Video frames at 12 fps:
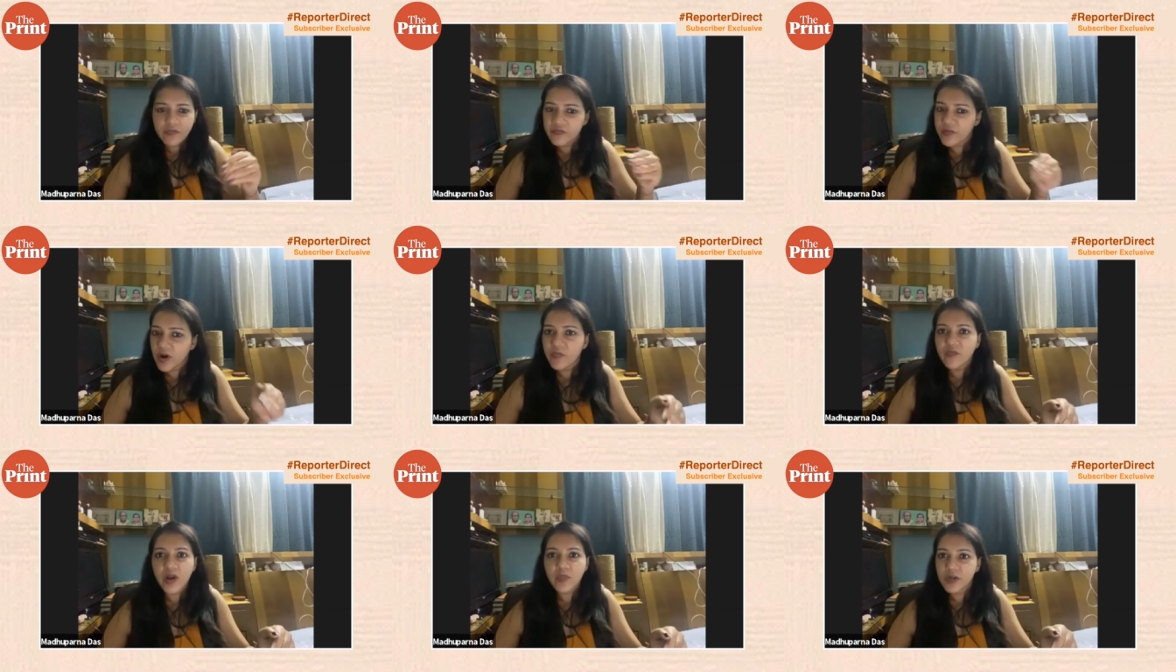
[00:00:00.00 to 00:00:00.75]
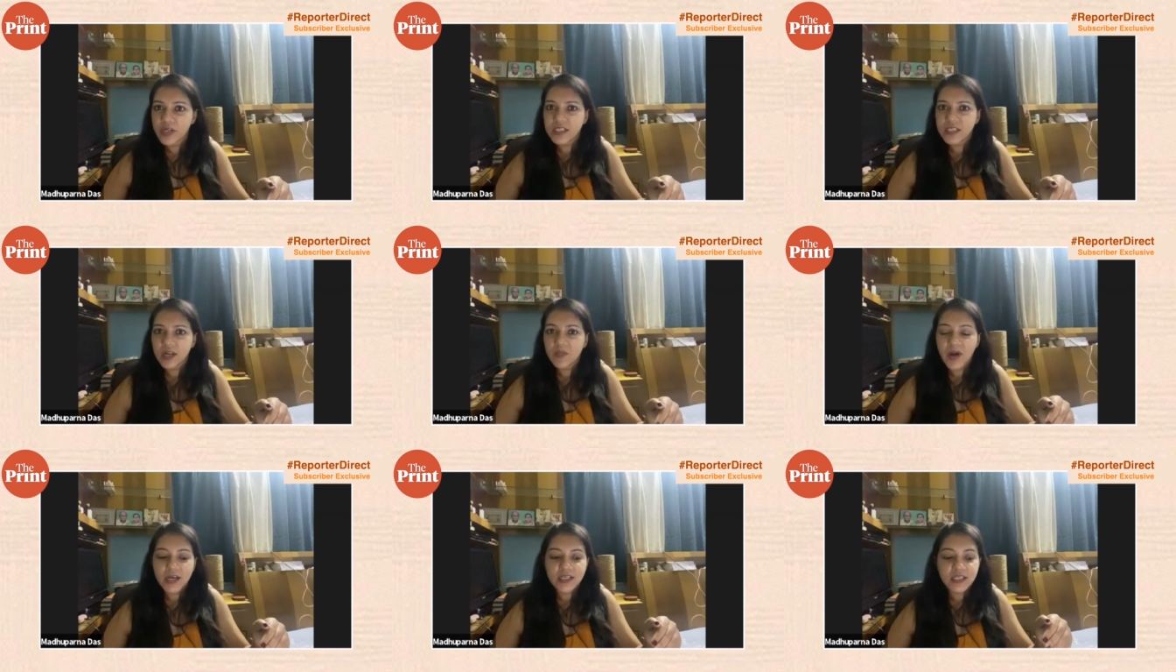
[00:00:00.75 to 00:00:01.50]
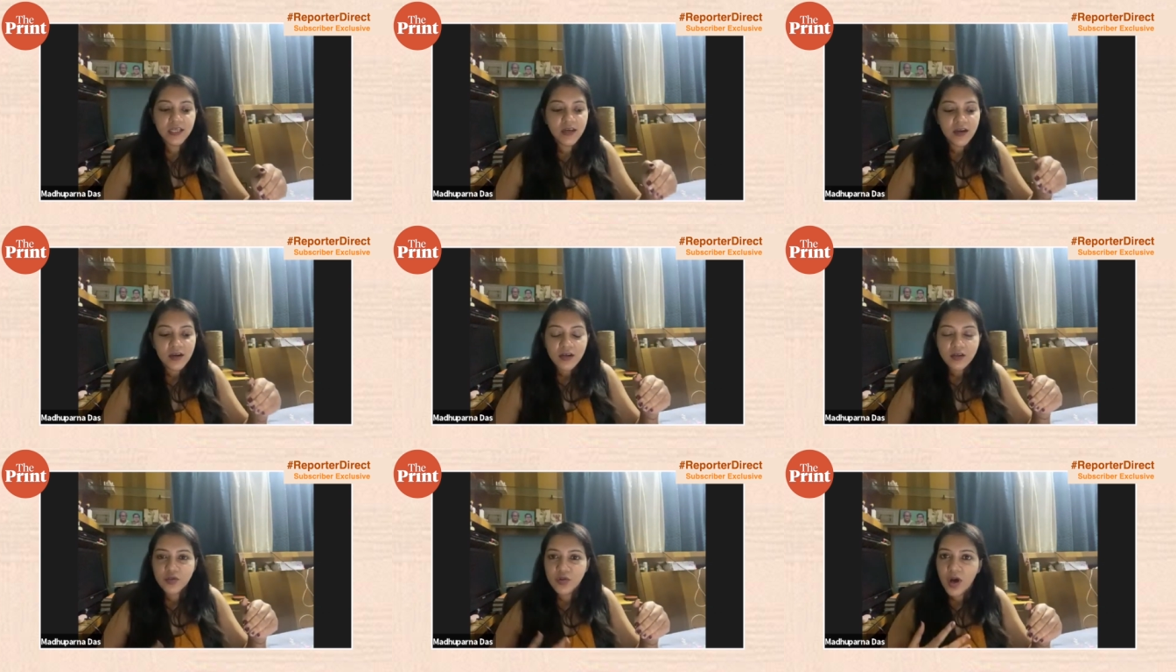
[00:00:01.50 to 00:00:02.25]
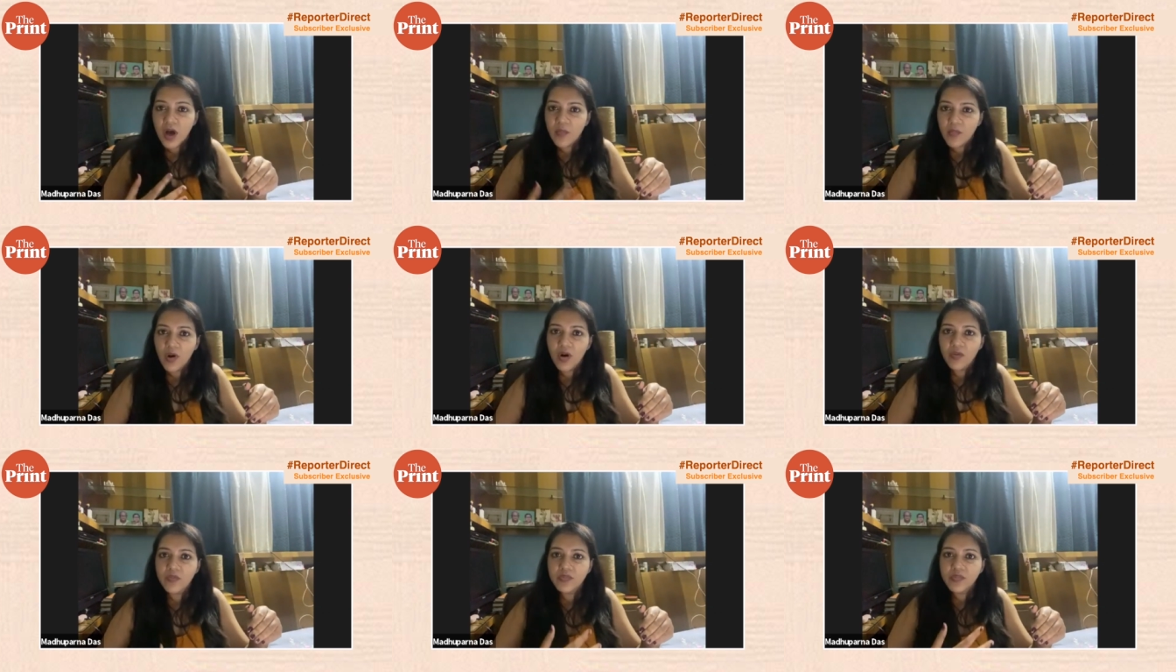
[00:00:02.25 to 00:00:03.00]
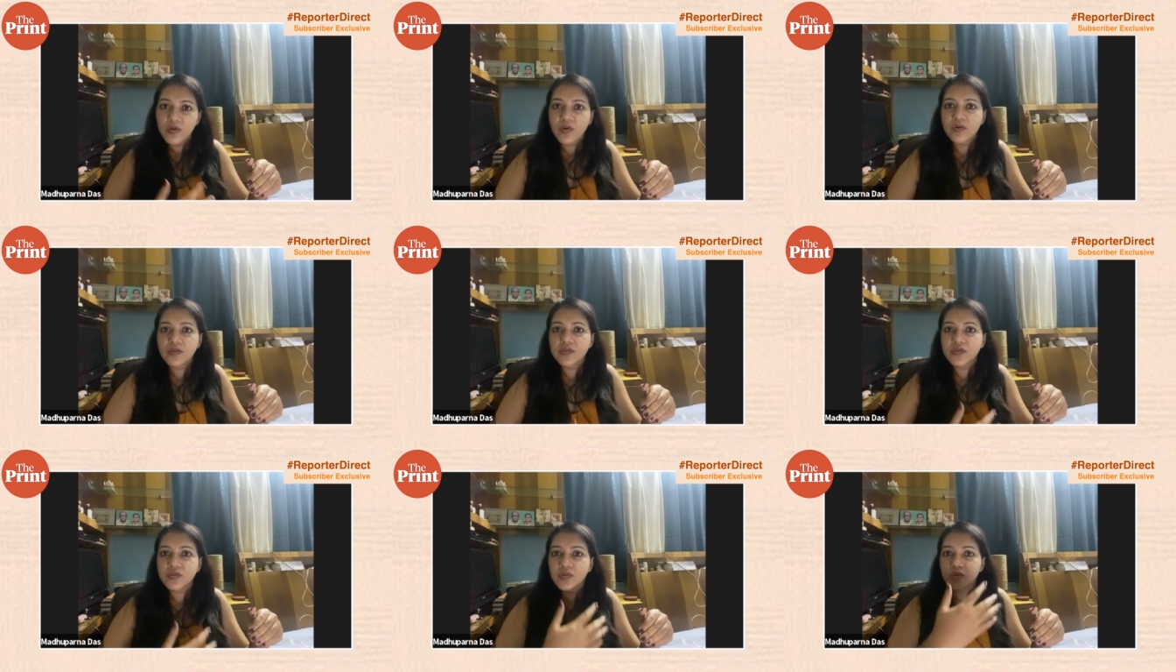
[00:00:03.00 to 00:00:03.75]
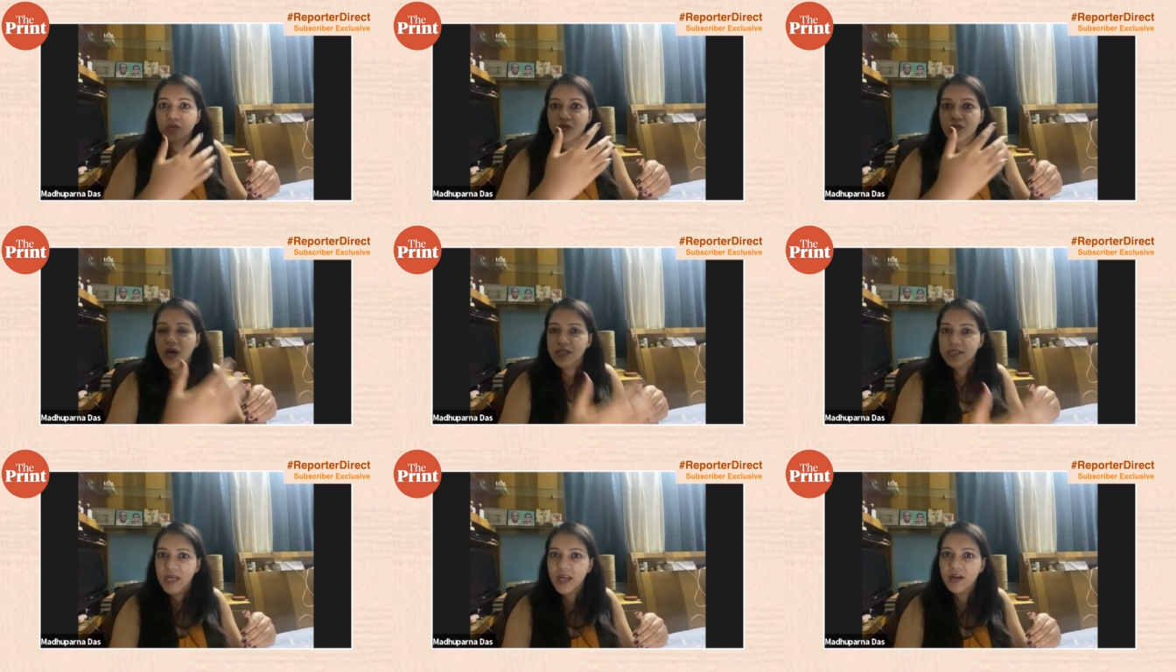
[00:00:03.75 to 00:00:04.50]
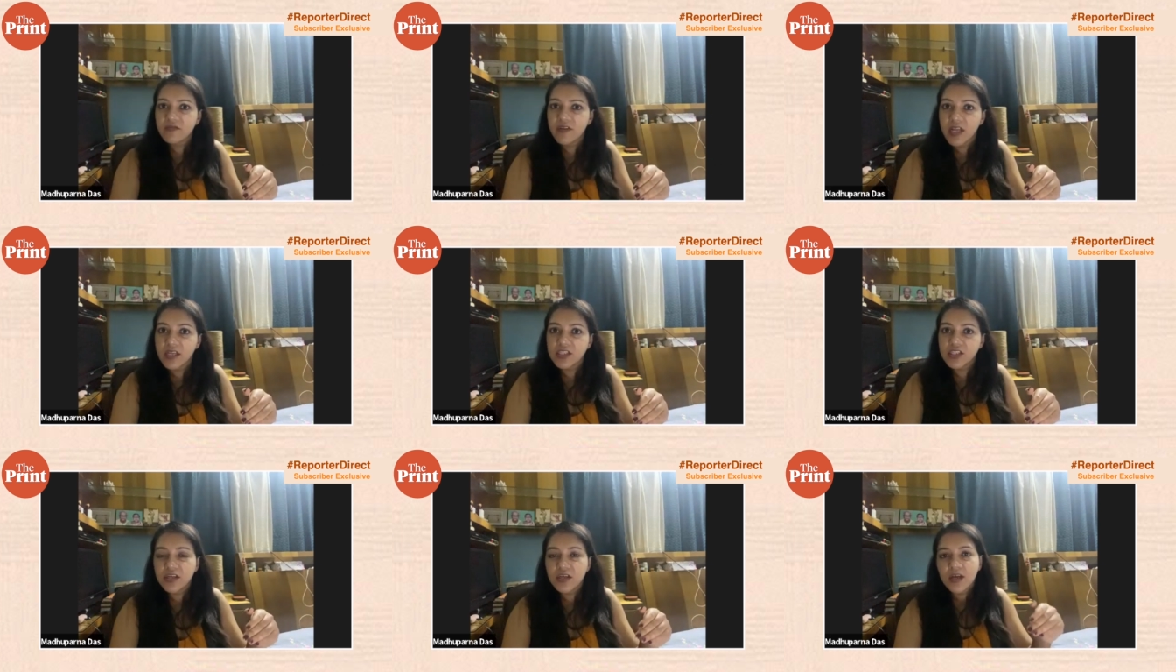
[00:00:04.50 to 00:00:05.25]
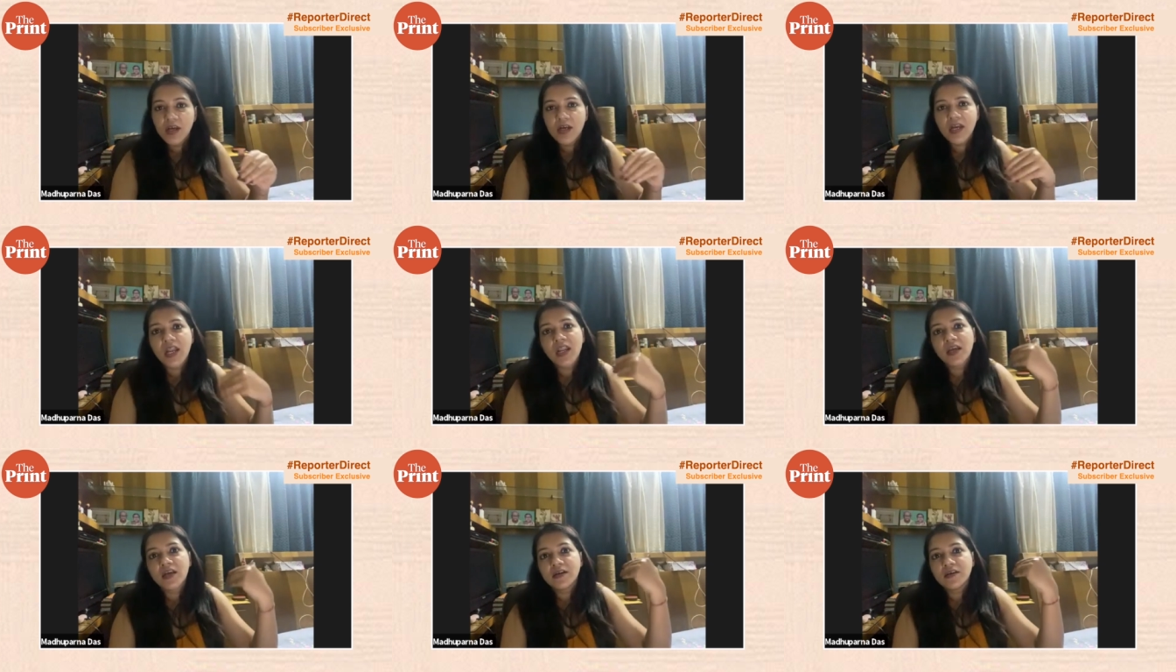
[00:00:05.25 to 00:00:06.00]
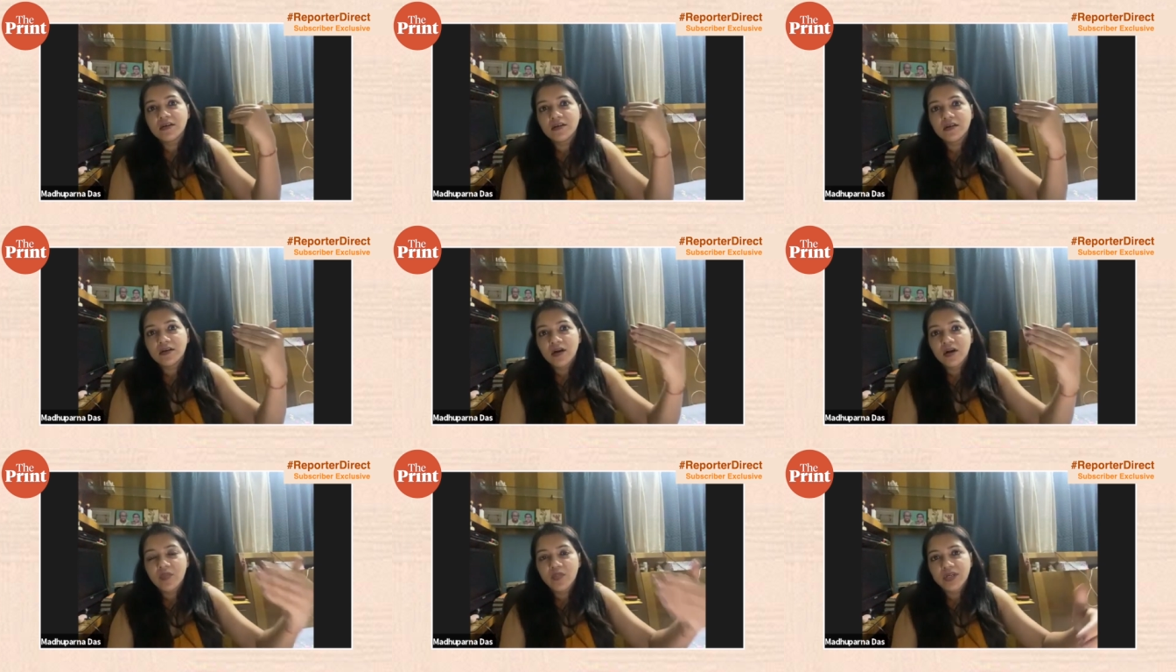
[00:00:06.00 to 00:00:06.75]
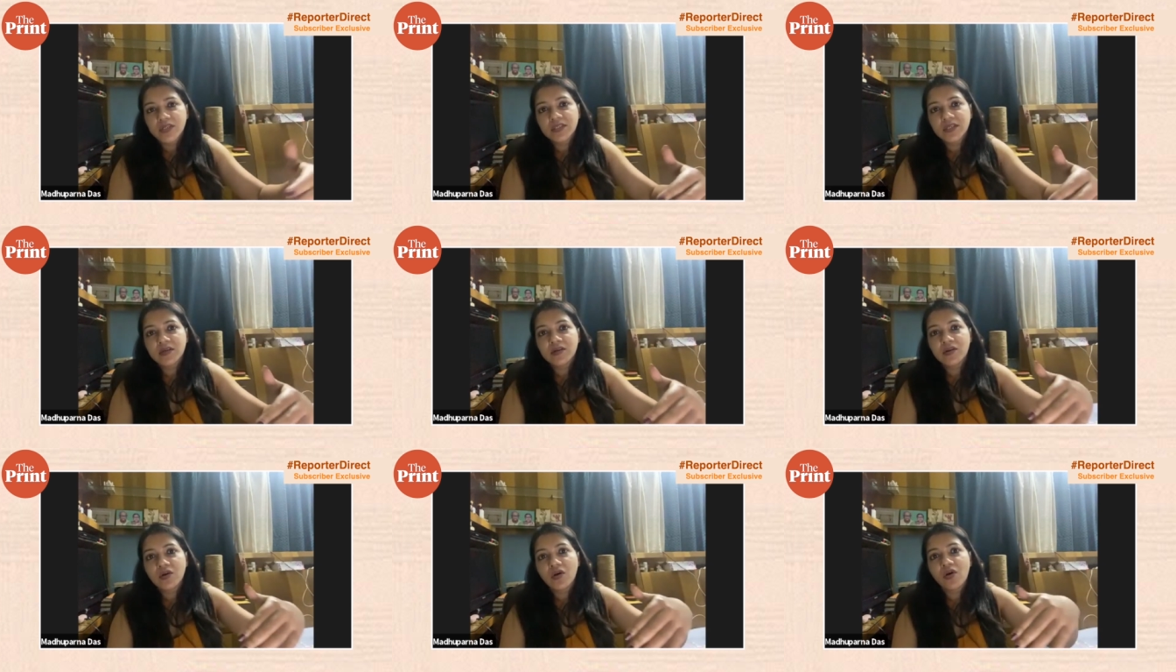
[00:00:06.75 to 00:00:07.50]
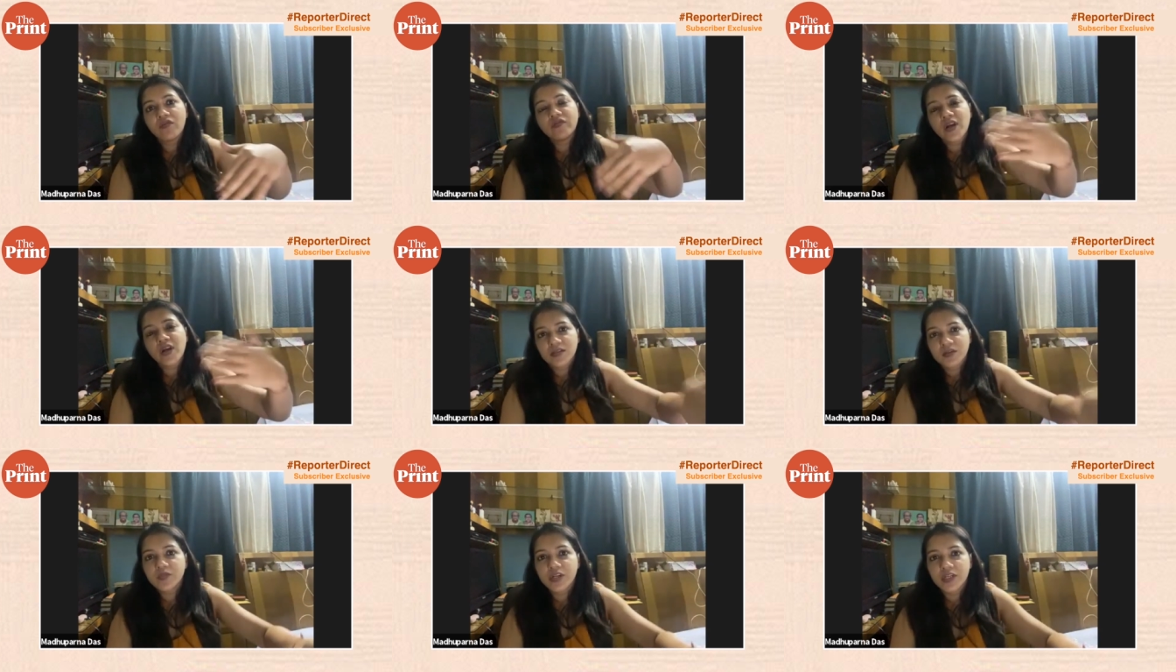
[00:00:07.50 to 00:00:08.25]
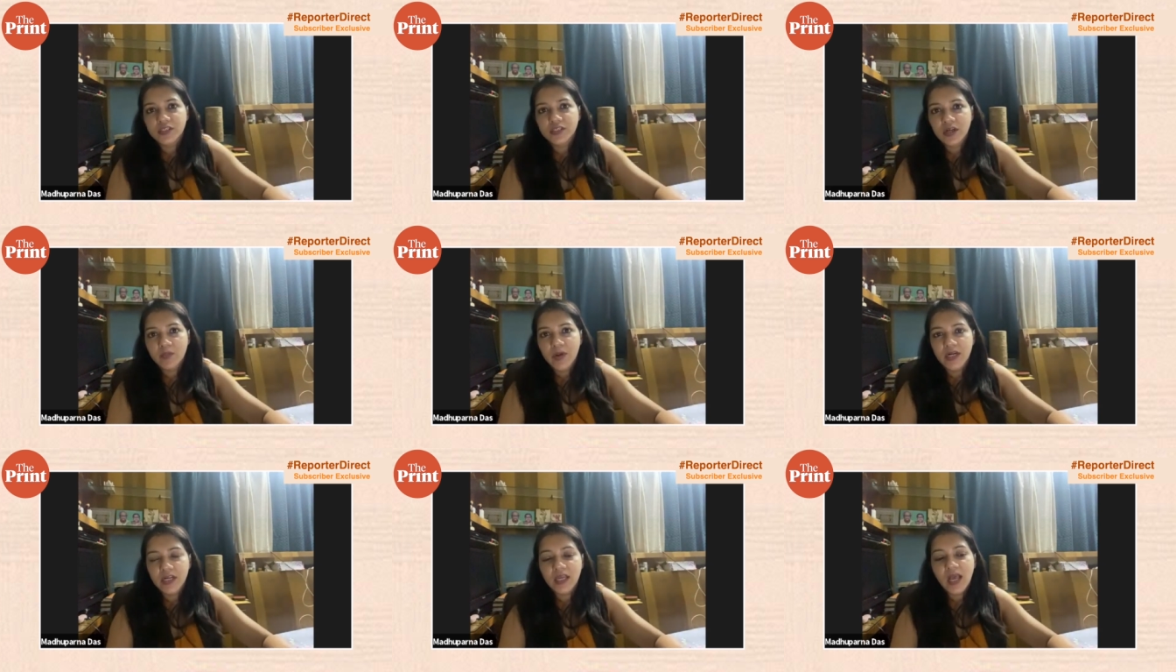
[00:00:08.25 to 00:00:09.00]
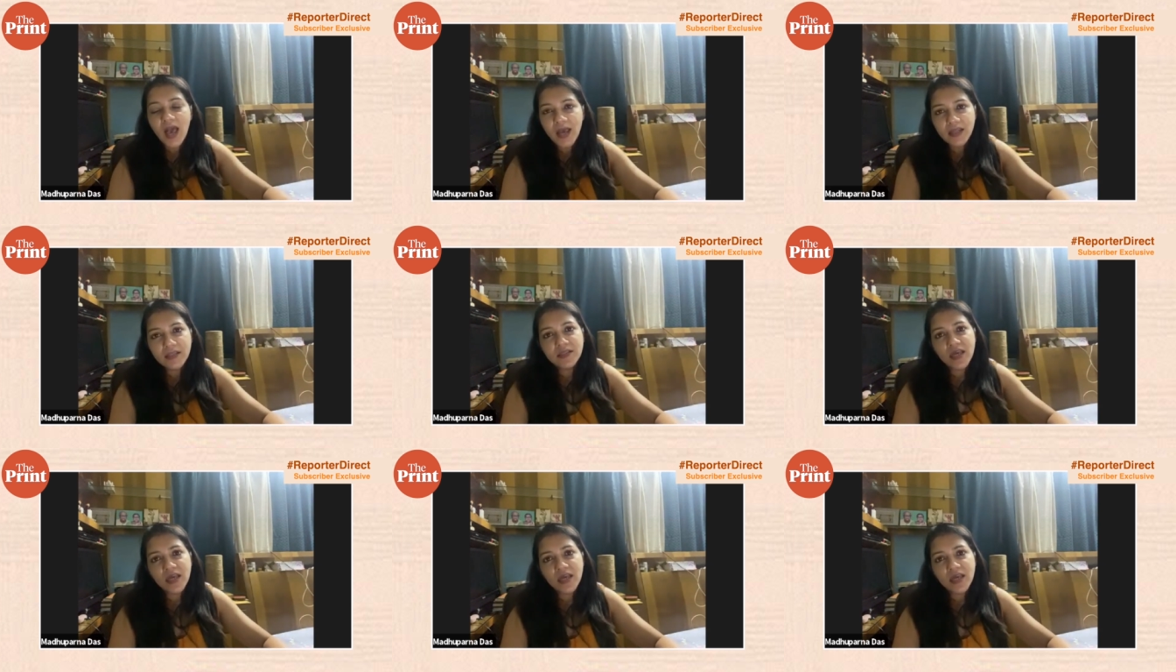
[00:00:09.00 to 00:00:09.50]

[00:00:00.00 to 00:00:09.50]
from one political party so a mob goes to a second village, killing a person of another political party, and